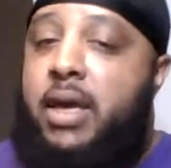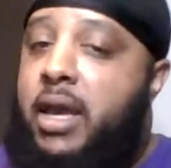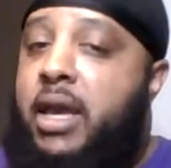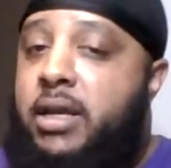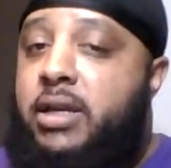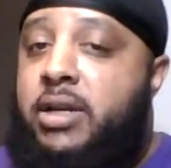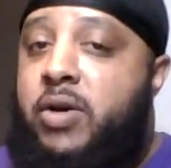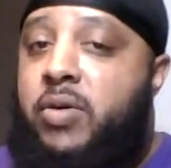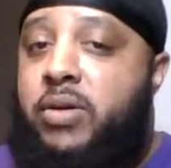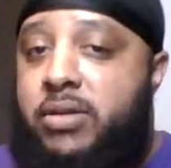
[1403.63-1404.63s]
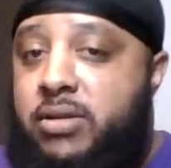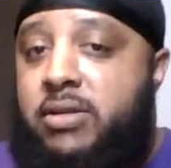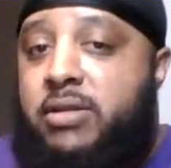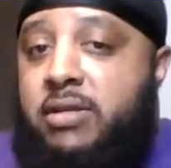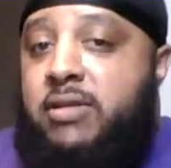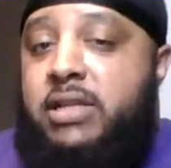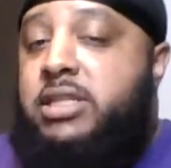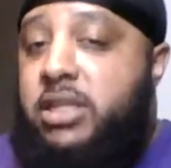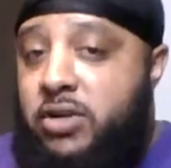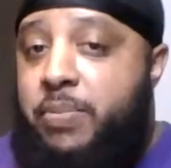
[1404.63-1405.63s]
And, this is the
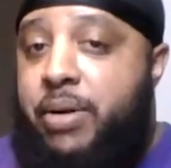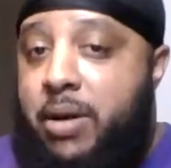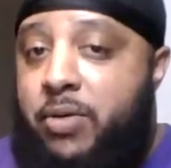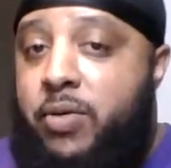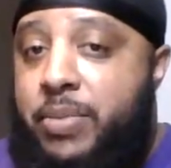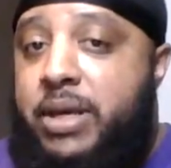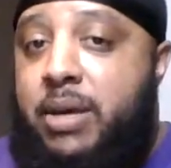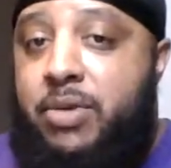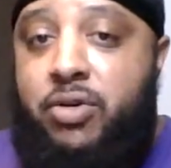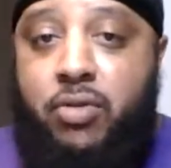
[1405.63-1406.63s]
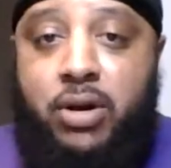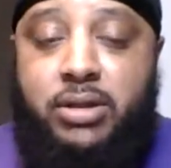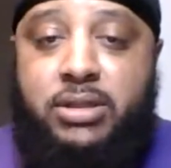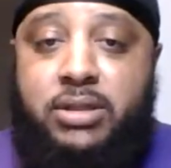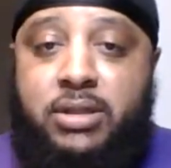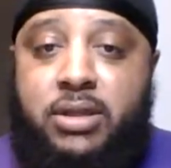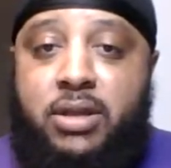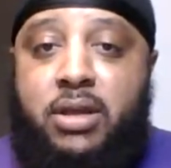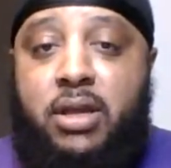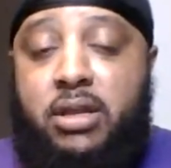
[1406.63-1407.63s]
shit you probably will be coming across.
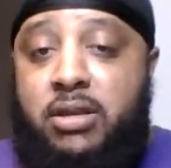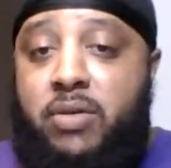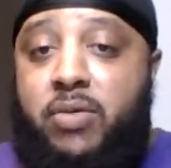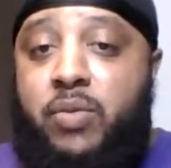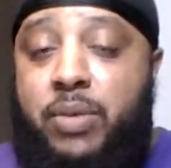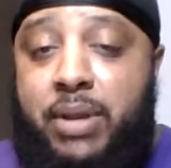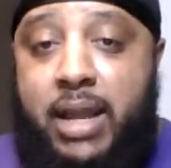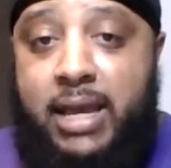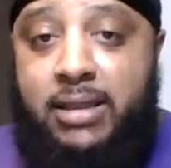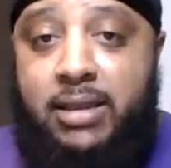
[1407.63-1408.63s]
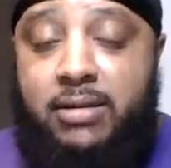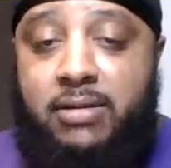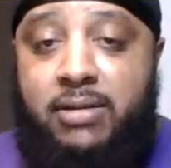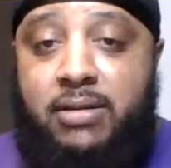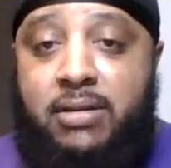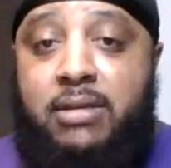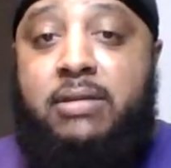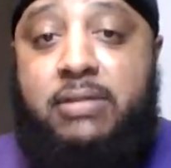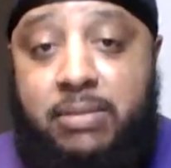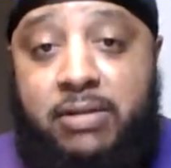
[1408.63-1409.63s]
You dealing with women like this. This
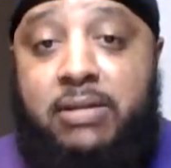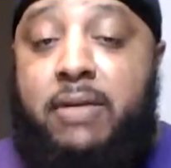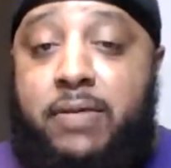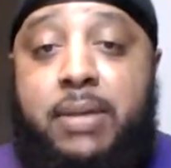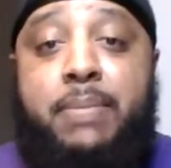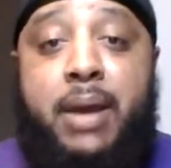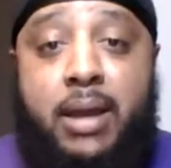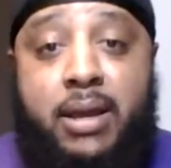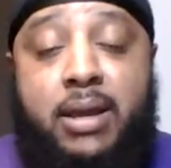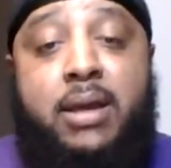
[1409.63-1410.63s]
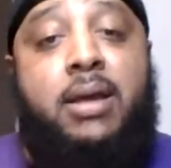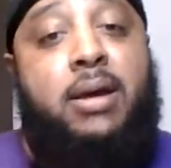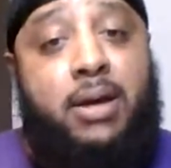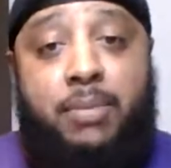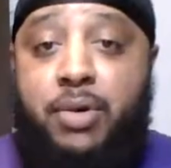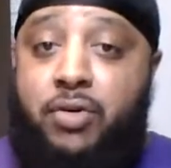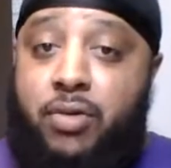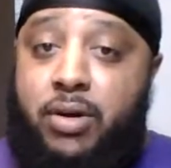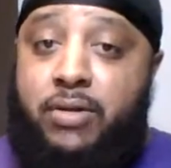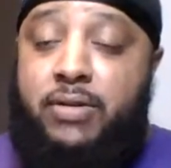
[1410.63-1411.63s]
is some of the stuff you may come
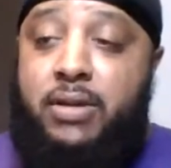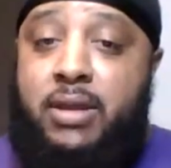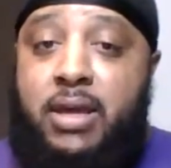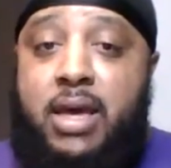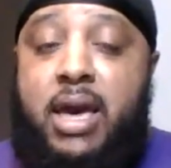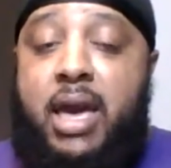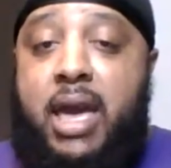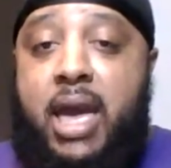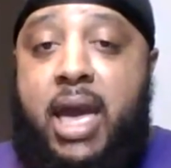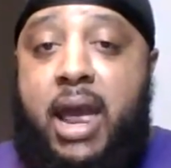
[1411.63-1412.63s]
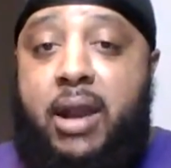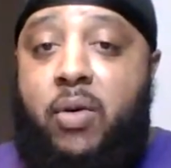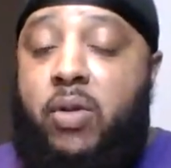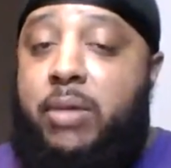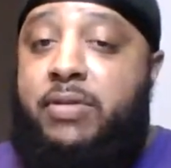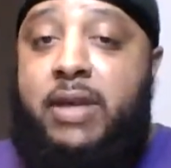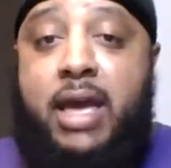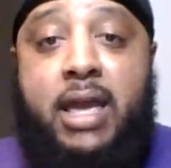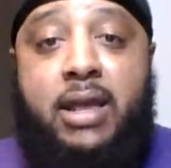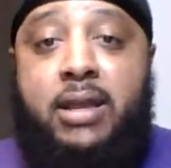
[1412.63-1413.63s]
across. And all I'm
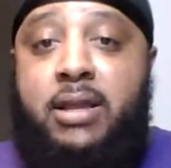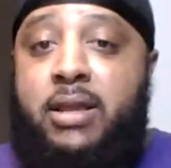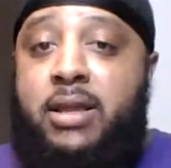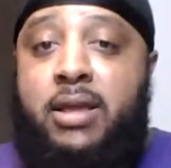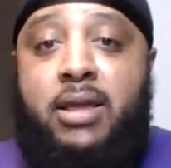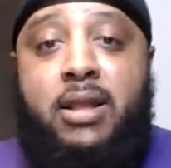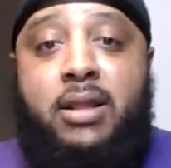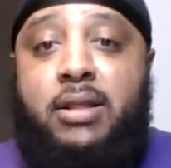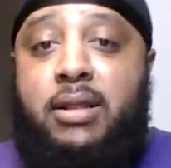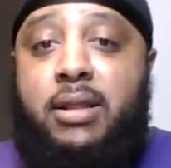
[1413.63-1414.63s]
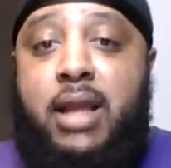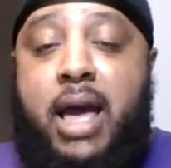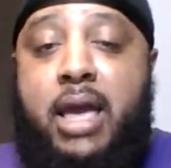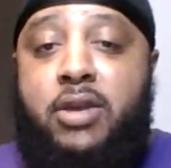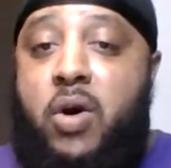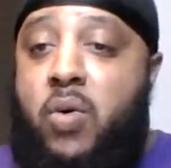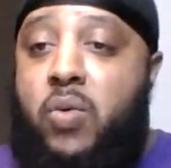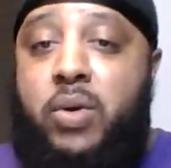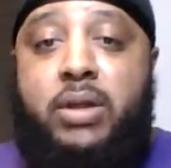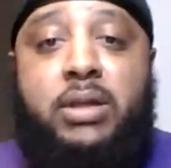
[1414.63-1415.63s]
saying, like, yo,
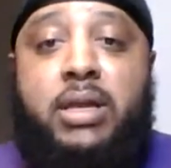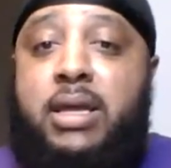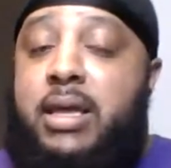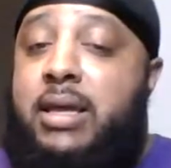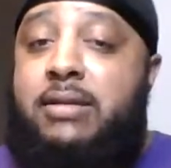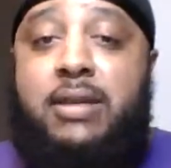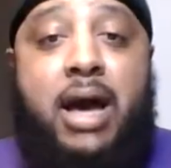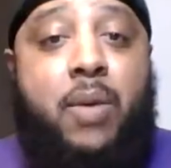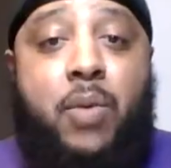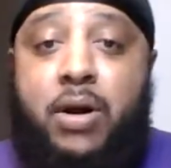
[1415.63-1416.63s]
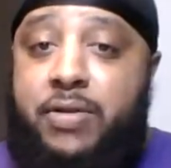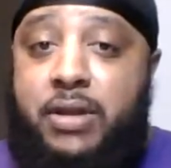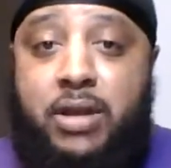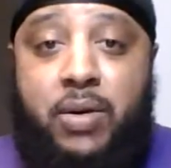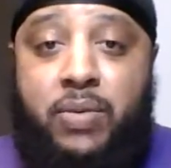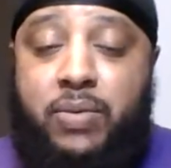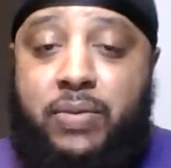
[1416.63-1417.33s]
it's not worth it, yo.